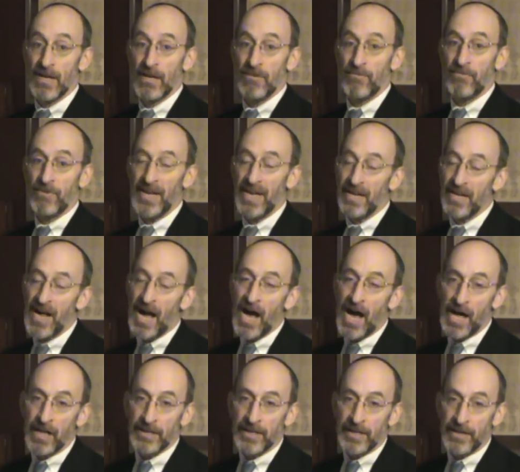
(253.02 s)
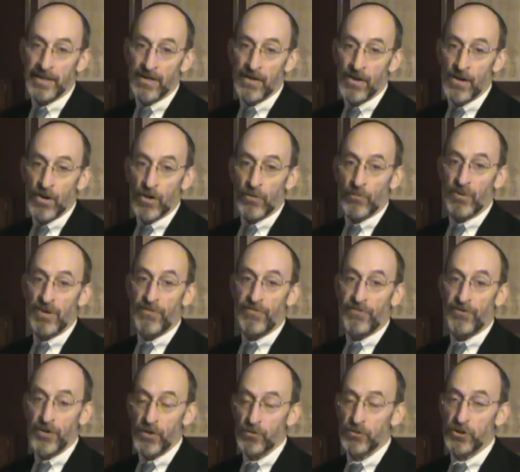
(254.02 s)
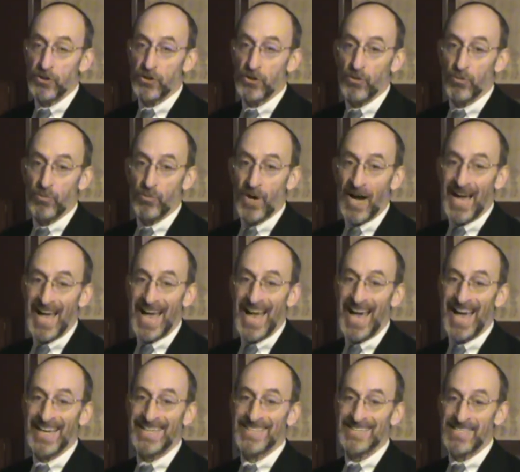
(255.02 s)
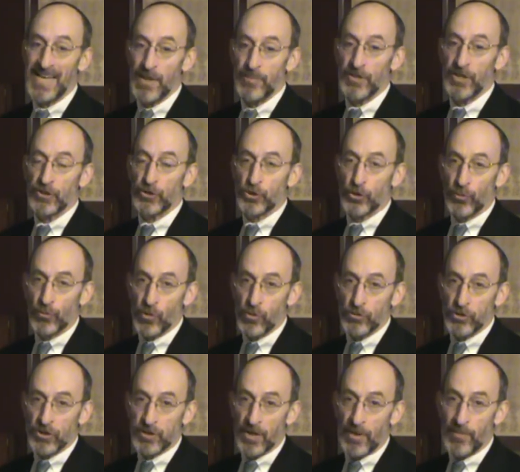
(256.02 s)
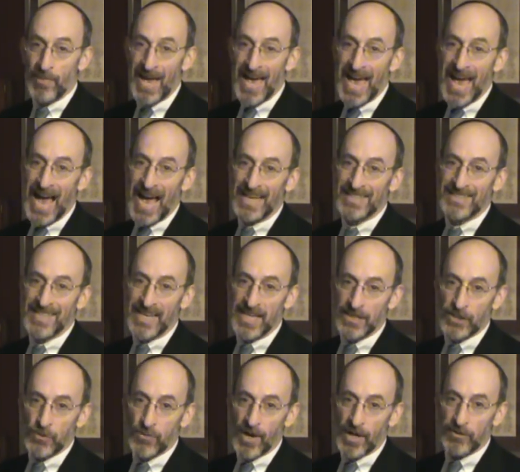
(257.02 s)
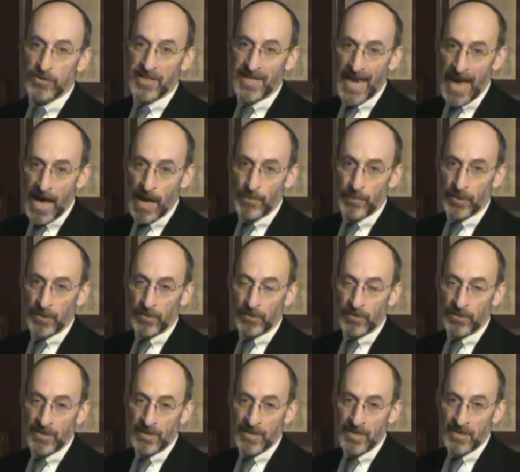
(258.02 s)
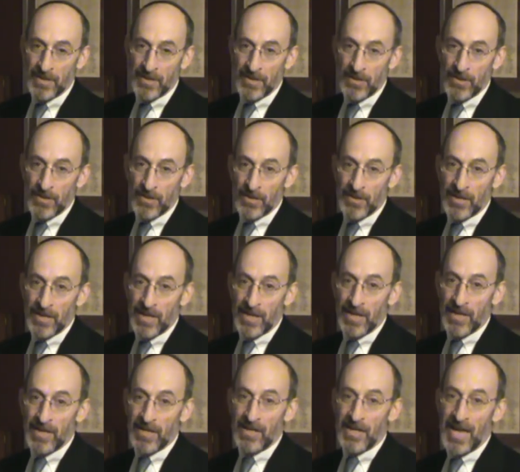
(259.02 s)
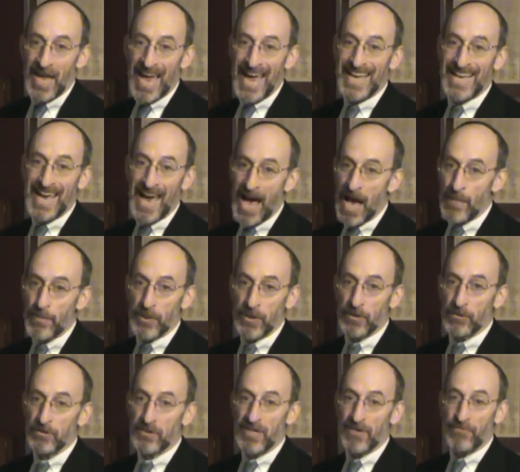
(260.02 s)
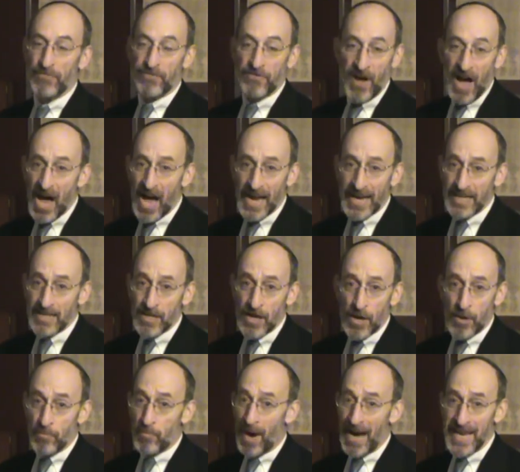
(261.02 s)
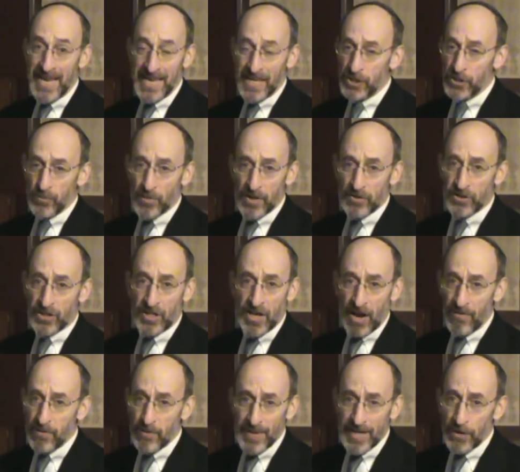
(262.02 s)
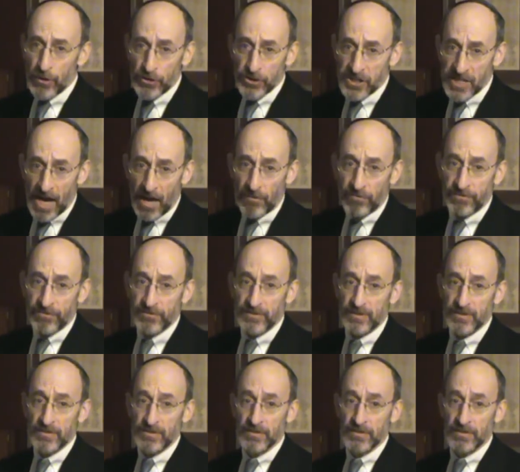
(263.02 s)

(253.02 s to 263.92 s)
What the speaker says: Van Hollen refused to accept Jerusalem as Israel's capital, a capital defined by Israel's government herself.